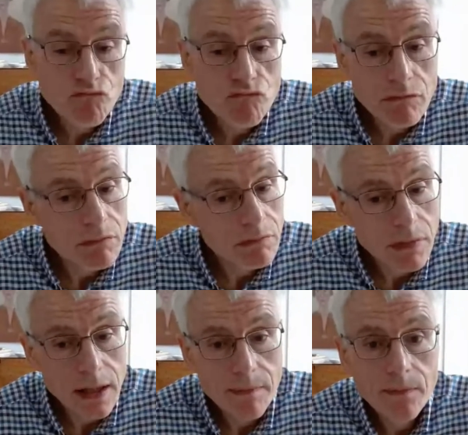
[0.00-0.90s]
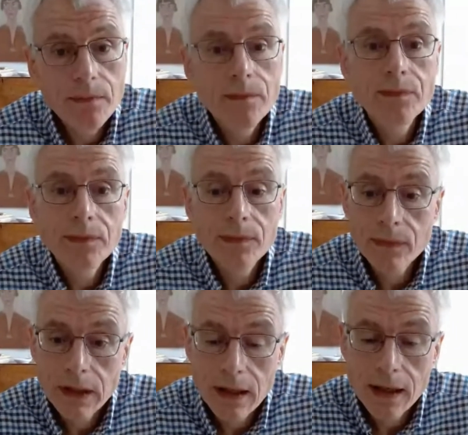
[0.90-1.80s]
a brand. Yeah, definitely. I
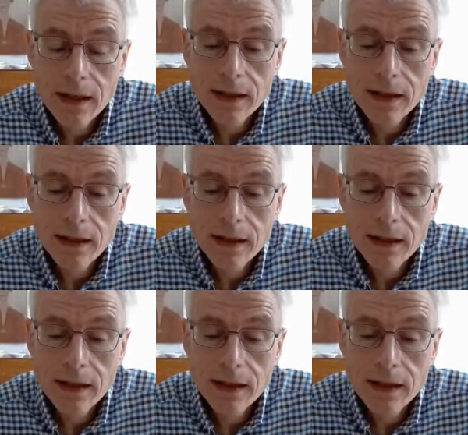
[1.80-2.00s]
mean, what I